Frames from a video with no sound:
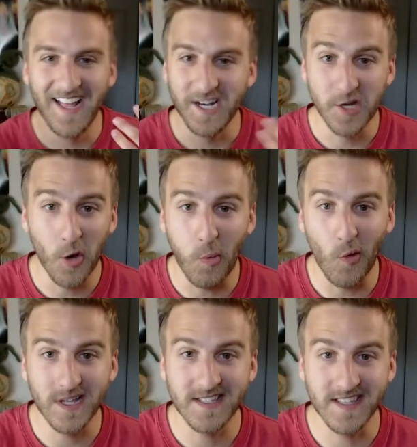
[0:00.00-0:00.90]
no
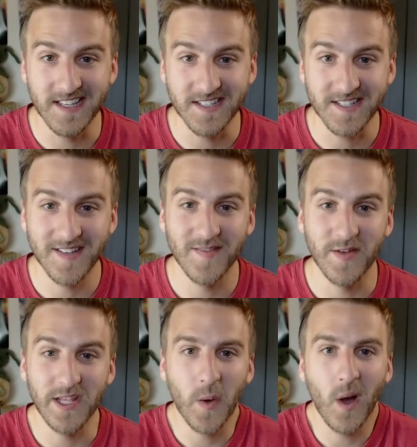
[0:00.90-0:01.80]
point to this
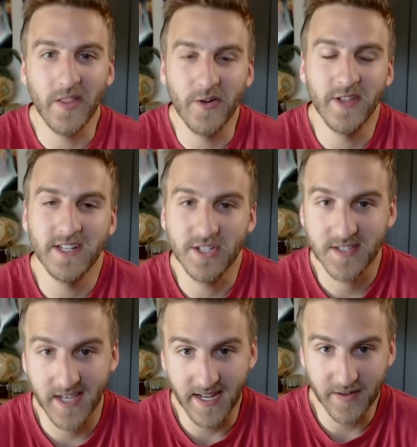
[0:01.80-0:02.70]
video other than
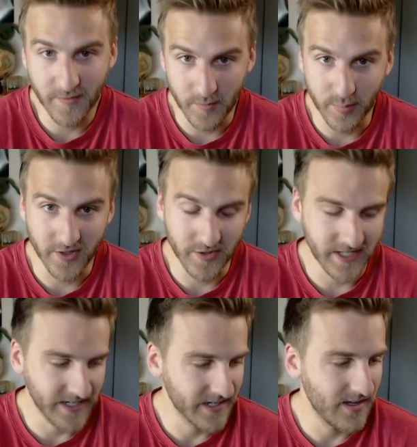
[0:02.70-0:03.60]
just kind of
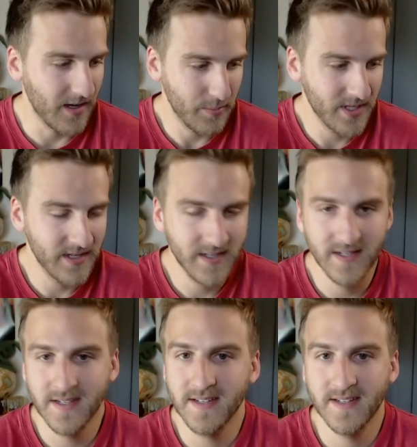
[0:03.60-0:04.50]
building up
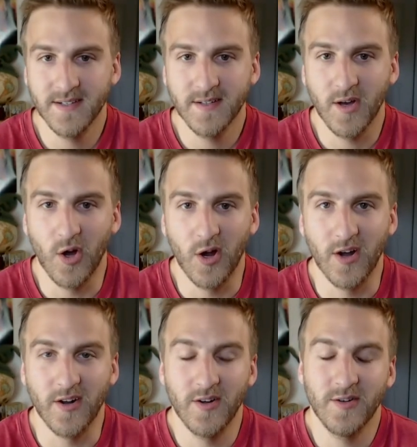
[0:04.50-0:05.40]

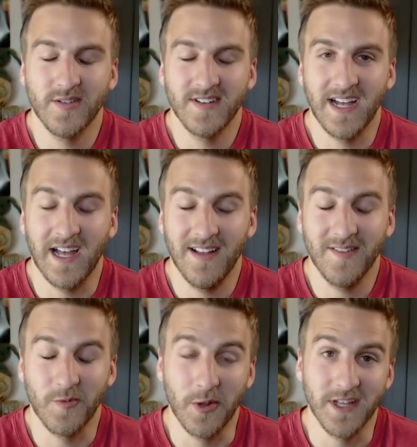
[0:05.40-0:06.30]
our
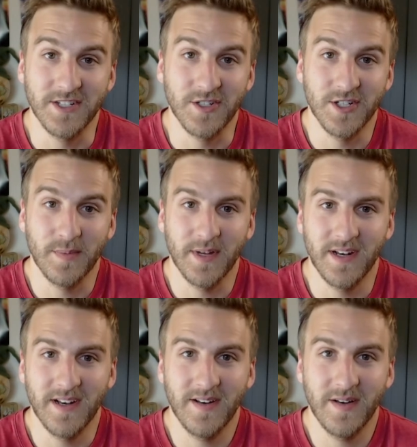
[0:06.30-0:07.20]
relationship
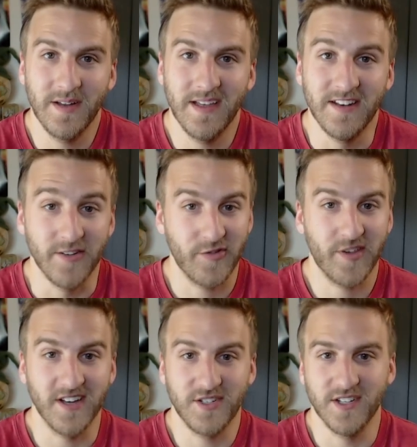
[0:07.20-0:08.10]
and, and
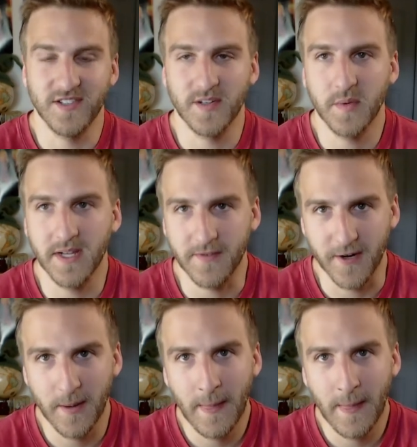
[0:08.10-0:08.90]
discussions or whatever.